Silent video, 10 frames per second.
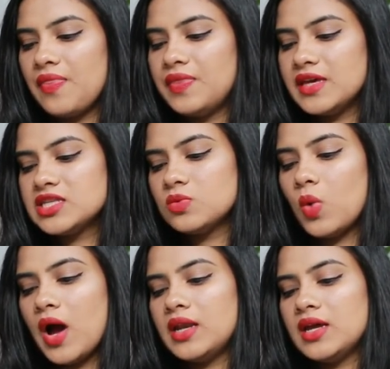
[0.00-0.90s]
this
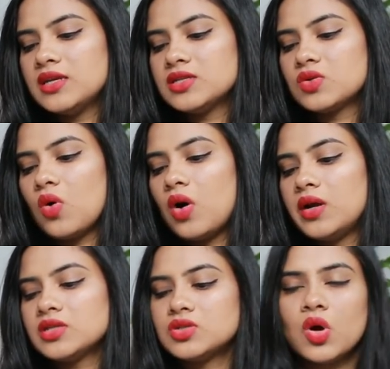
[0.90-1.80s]
one is
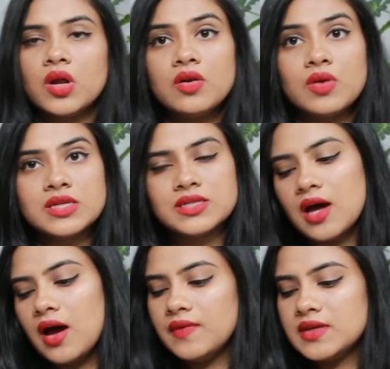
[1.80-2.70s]
called Sonrisa.